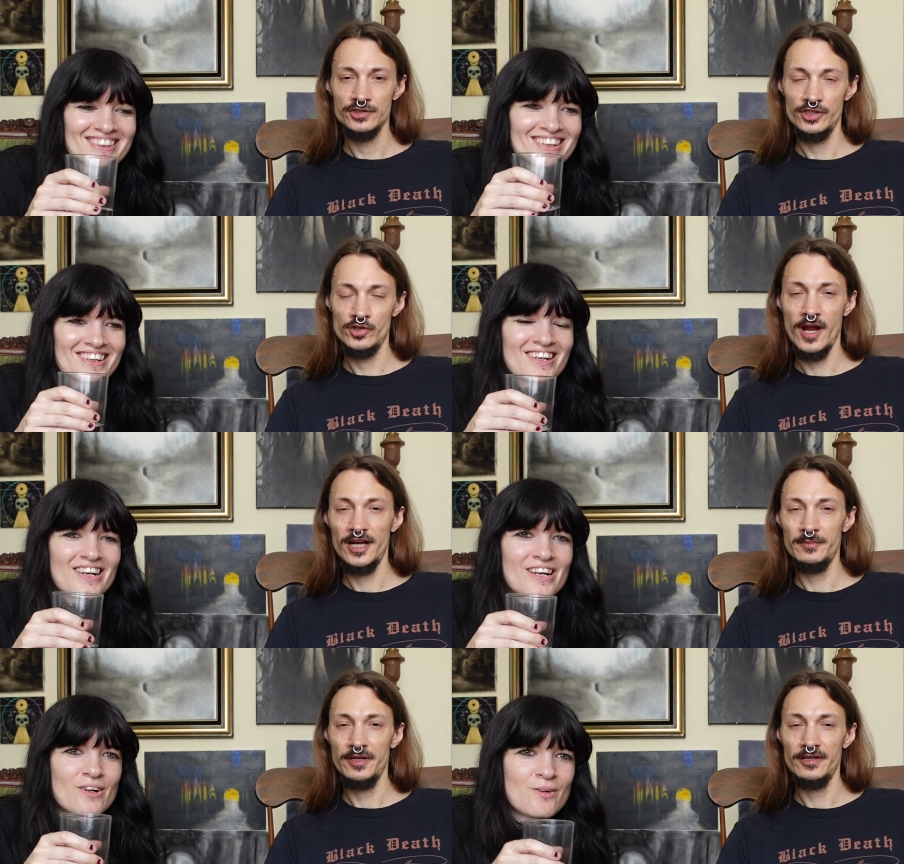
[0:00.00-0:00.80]
Speaker 1: she dragged
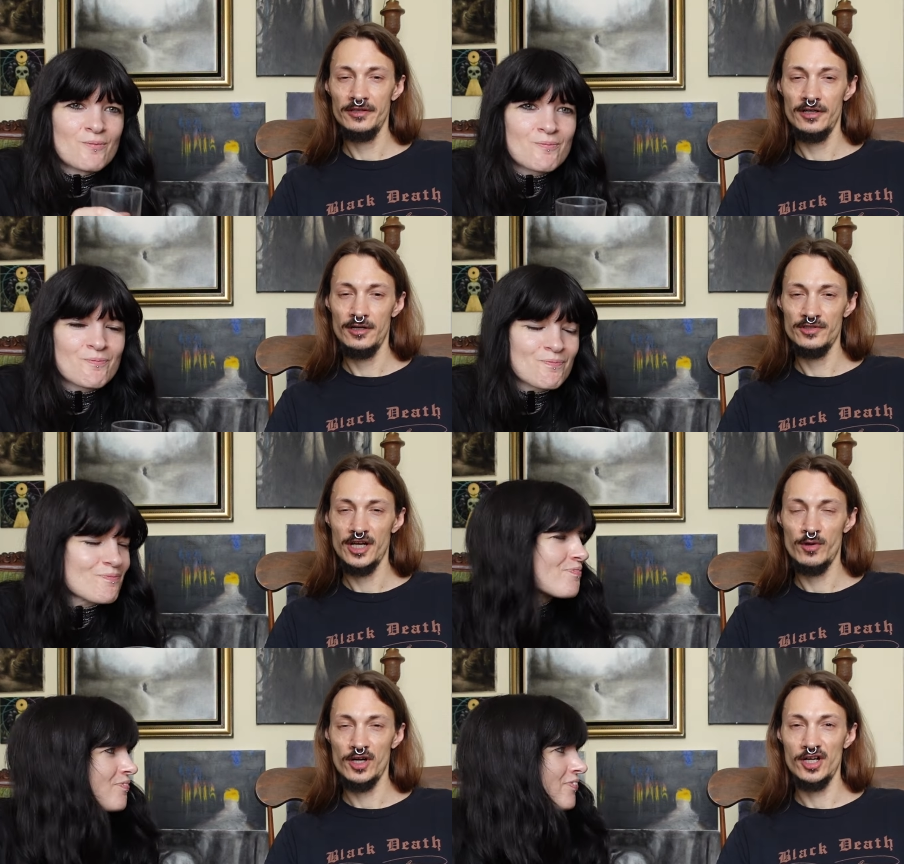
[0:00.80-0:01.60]
me in here and was like,
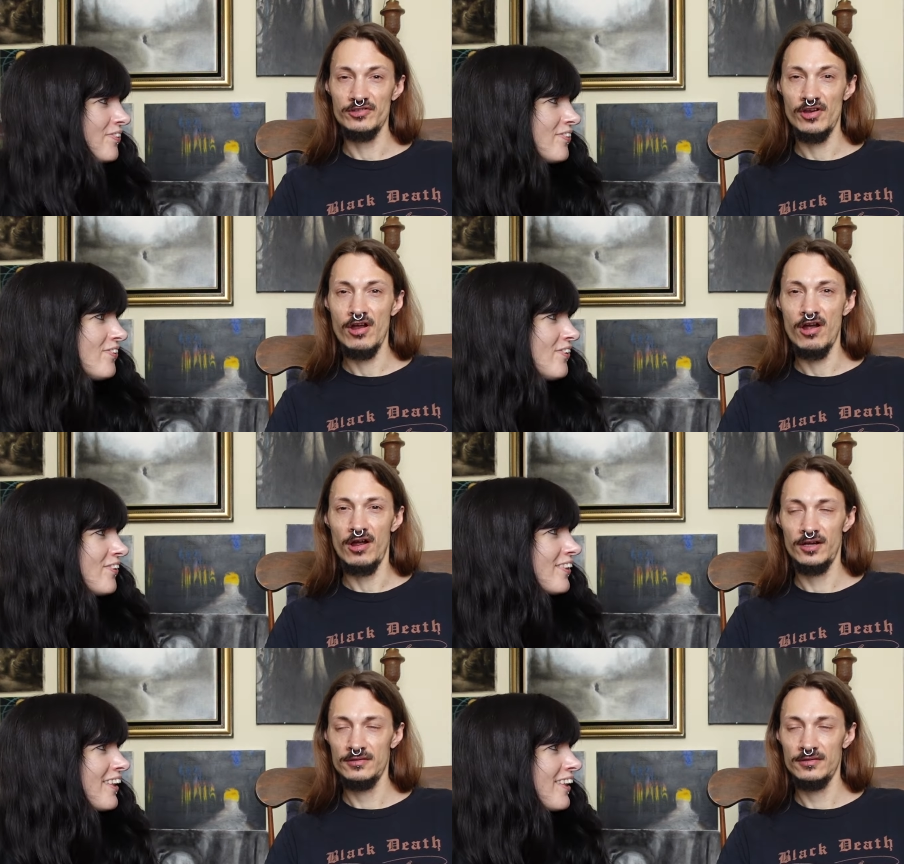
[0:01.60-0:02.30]
"We're gonna talk."